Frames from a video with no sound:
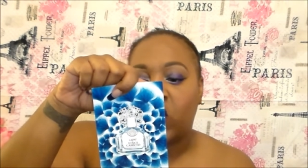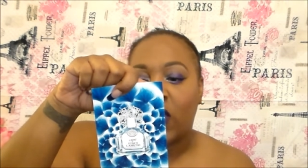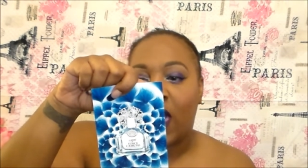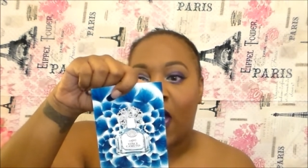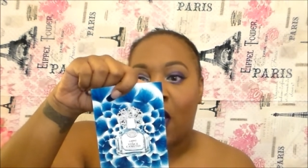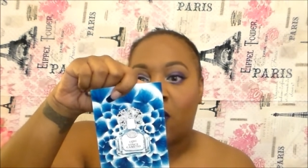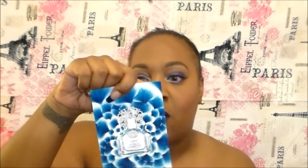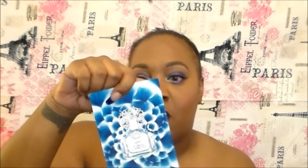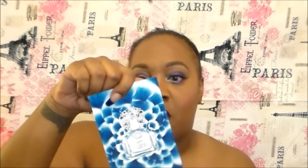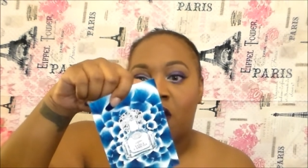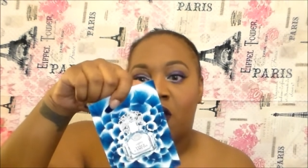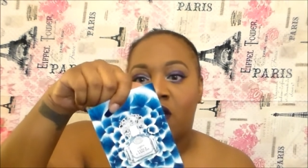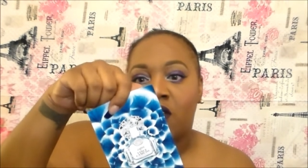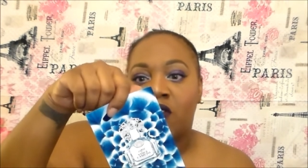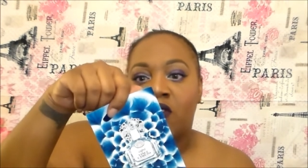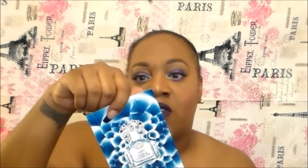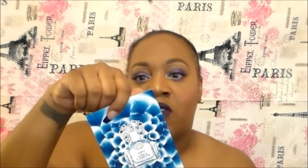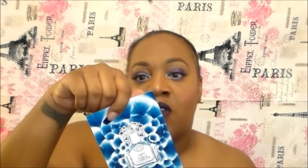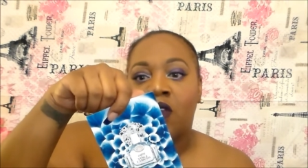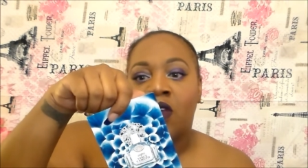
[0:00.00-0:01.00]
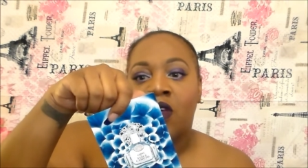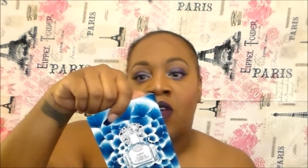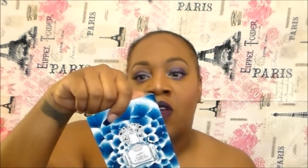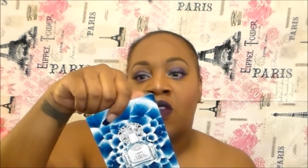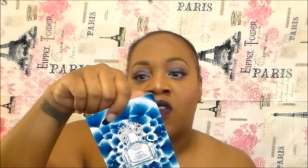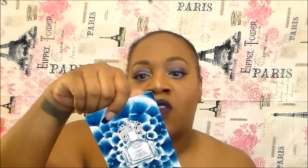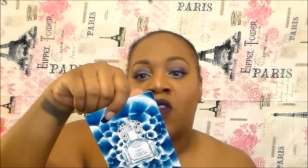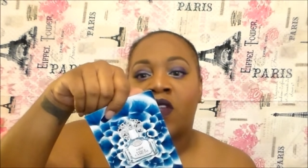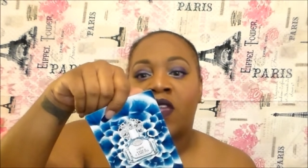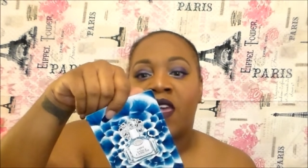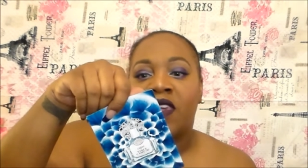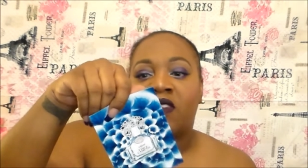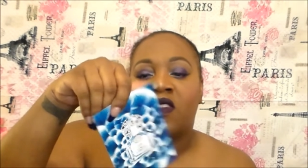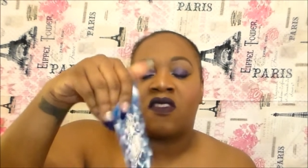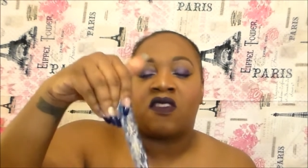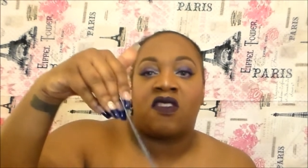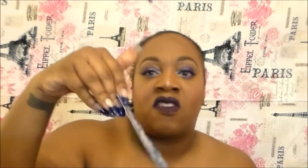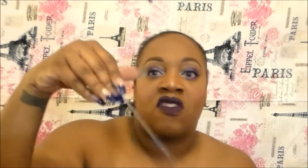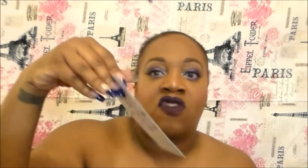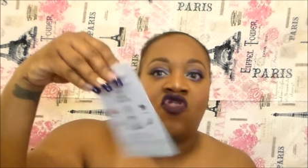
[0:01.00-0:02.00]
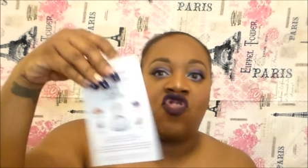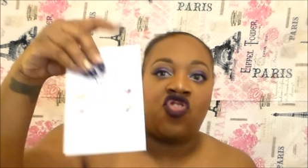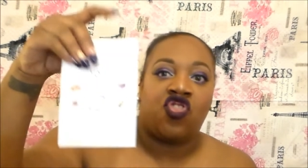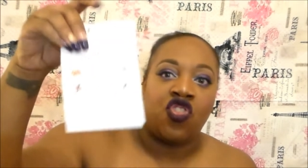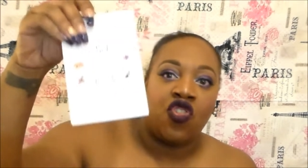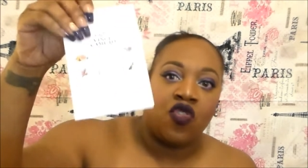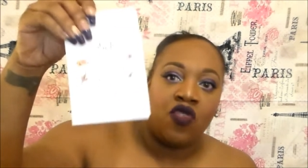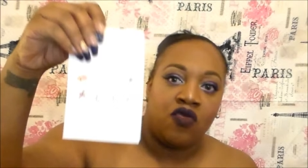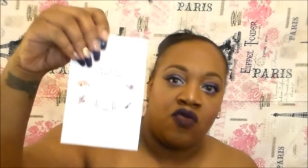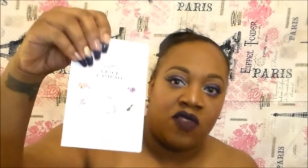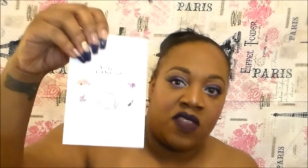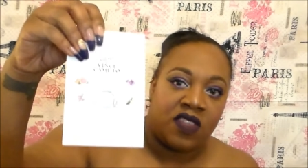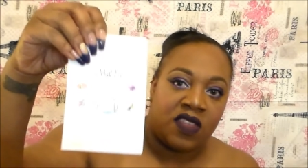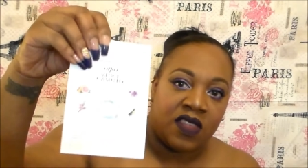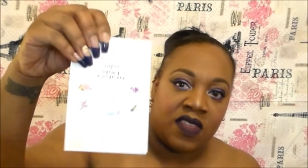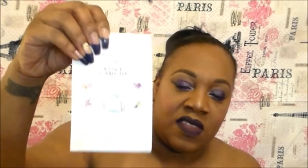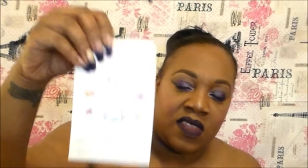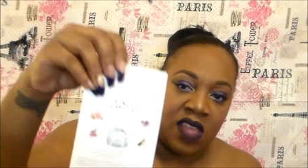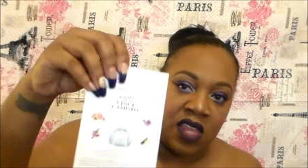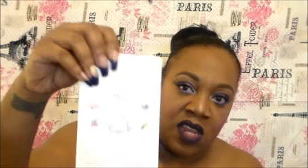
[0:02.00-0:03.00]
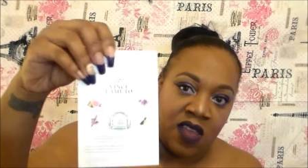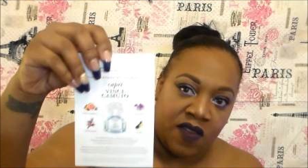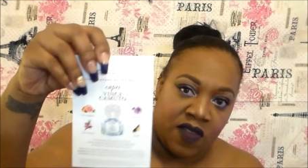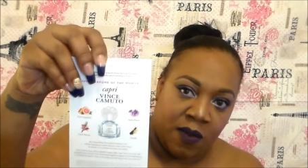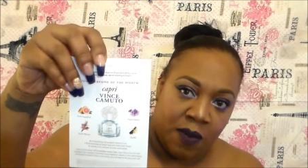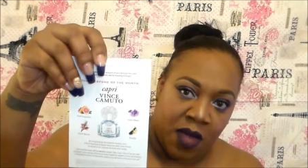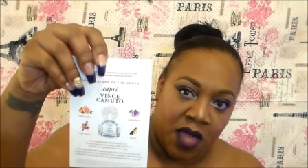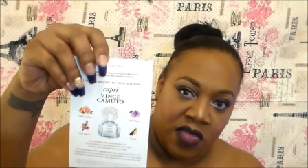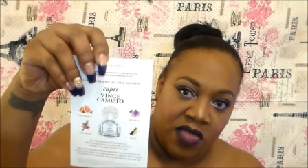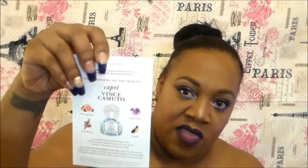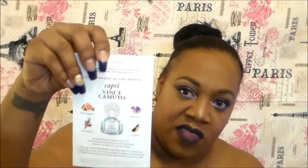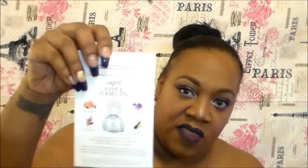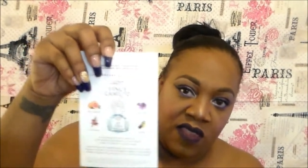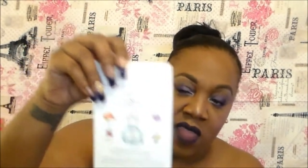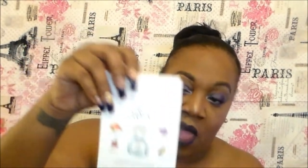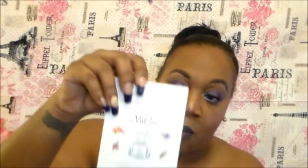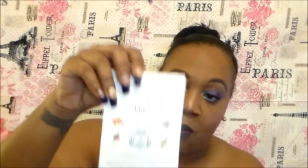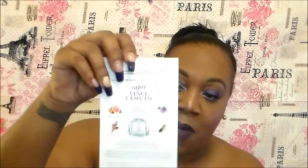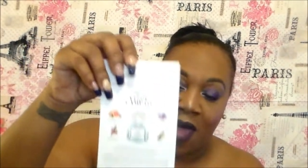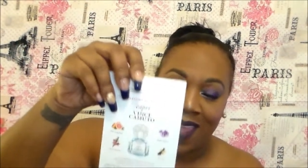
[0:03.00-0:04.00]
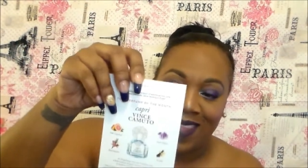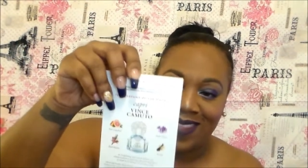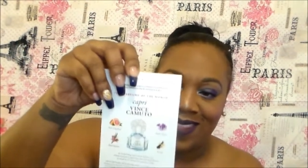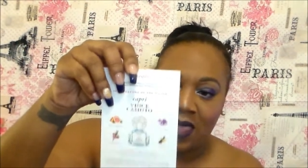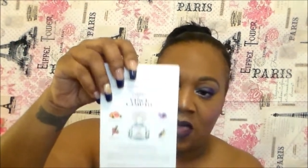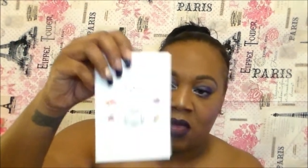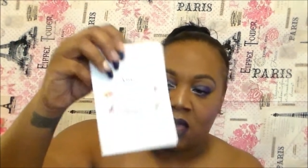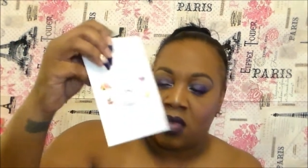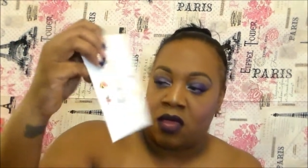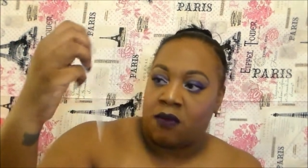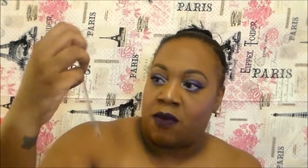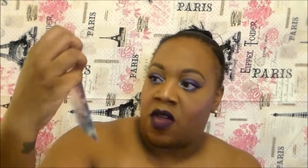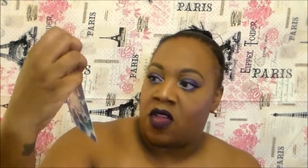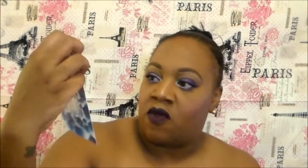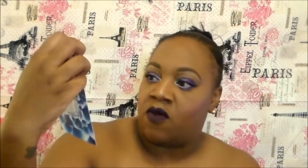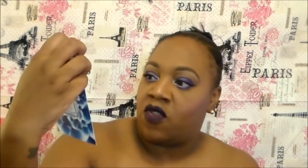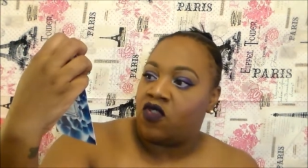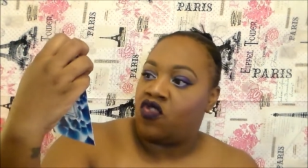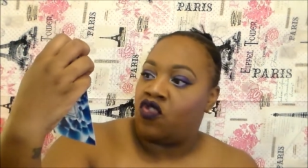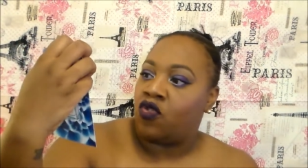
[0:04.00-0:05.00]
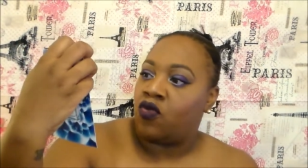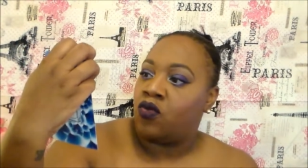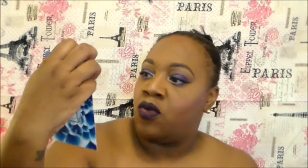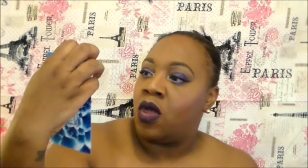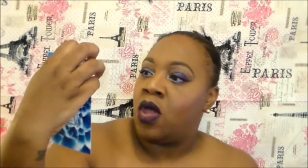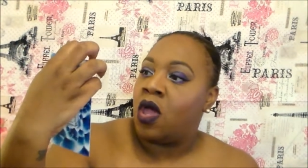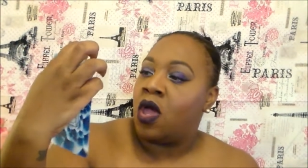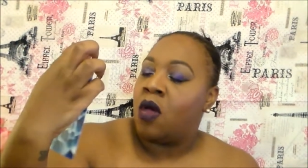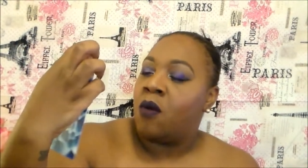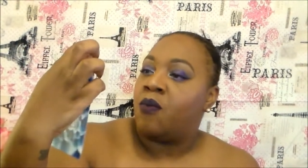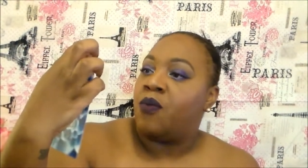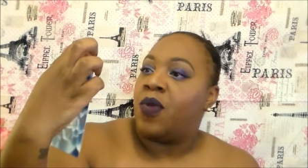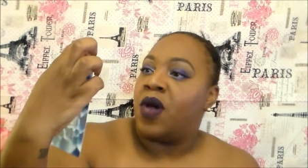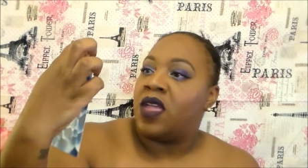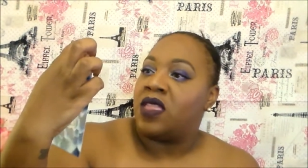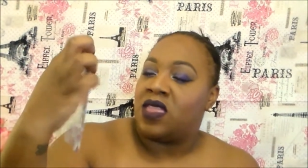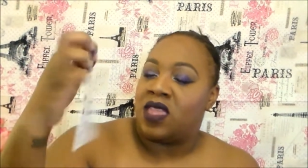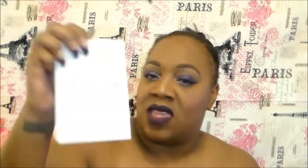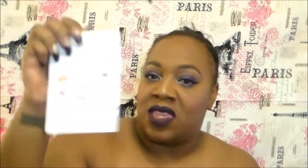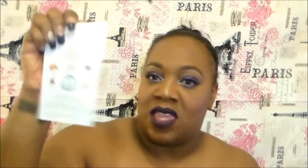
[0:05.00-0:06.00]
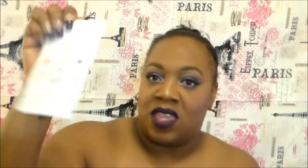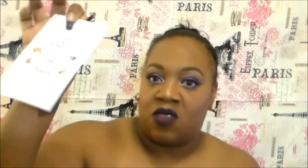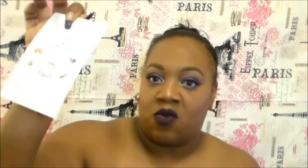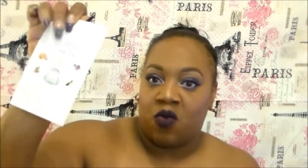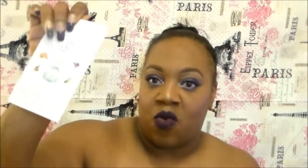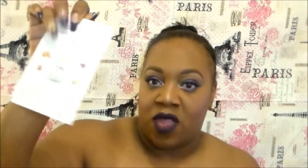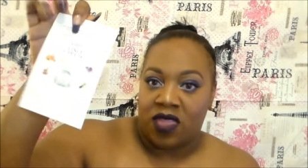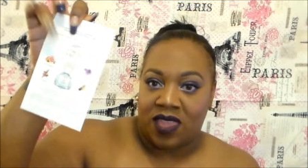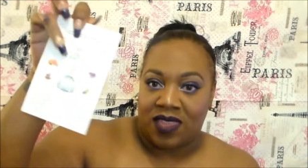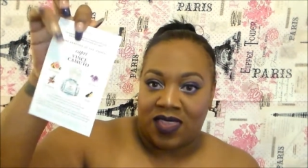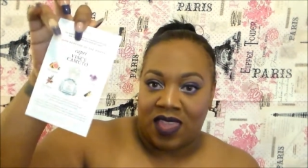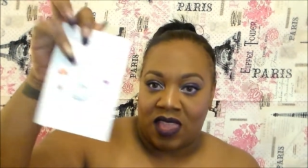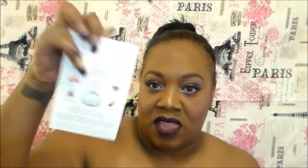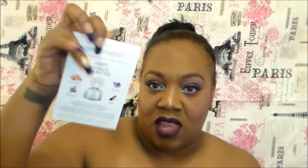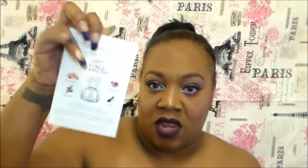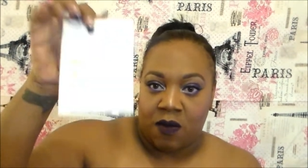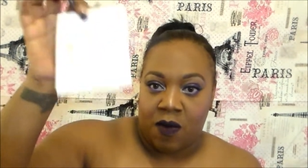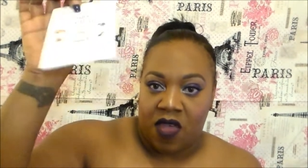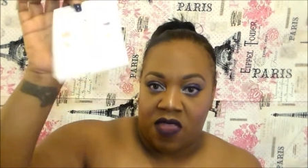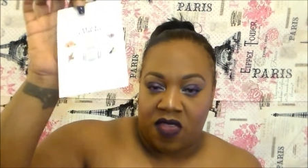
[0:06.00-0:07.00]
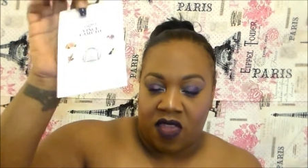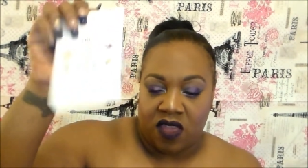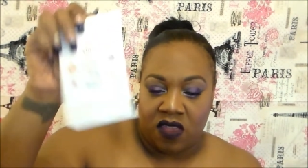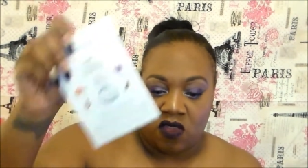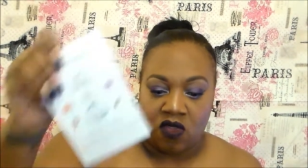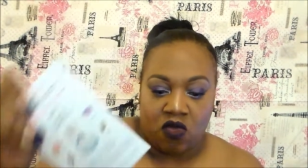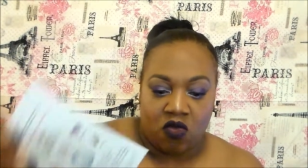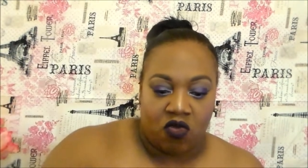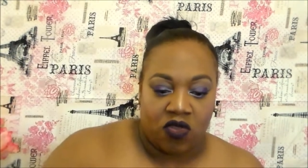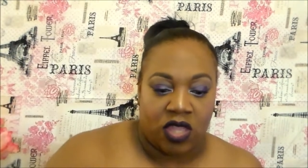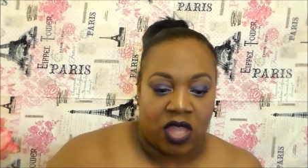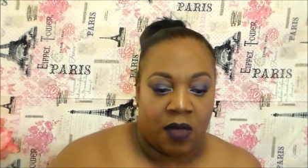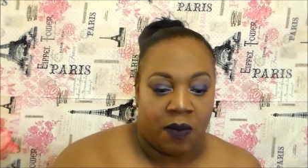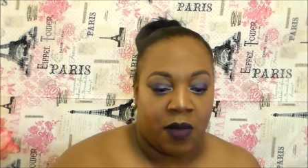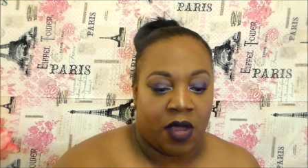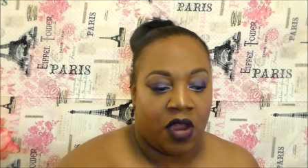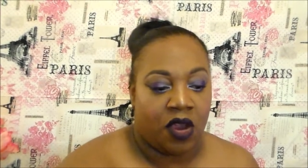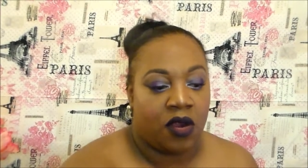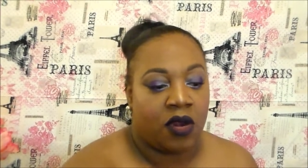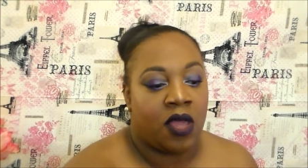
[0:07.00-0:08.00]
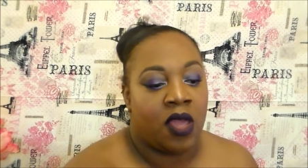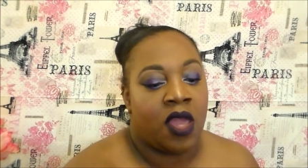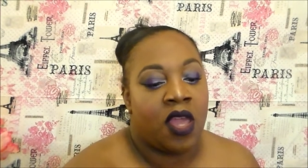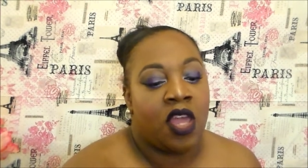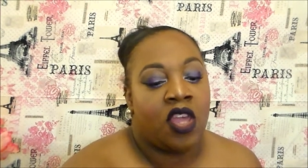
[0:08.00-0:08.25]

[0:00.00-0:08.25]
flowers. So yes, this is June's scent of the month. This is not my scent of the month for June, but this is what the scent of the month is through Scentbird.